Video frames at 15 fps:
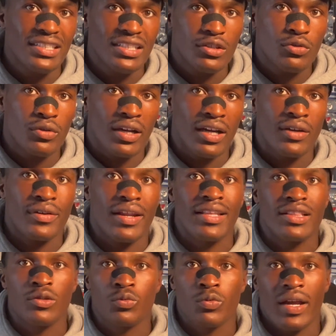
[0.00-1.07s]
the ground
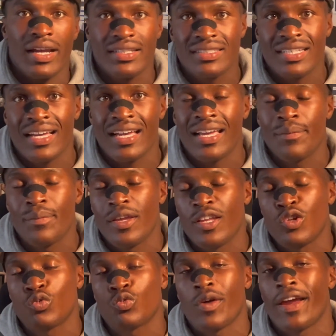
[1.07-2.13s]
at the right time
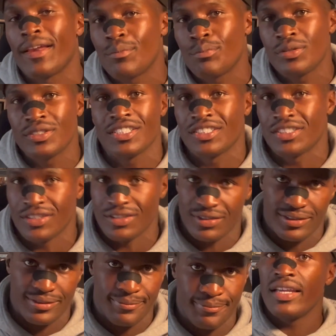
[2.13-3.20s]
in the right
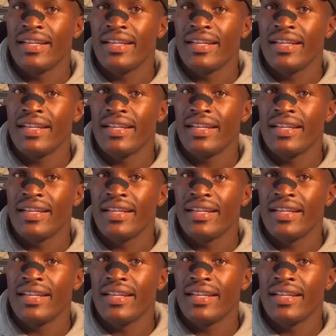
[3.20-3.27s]
positions.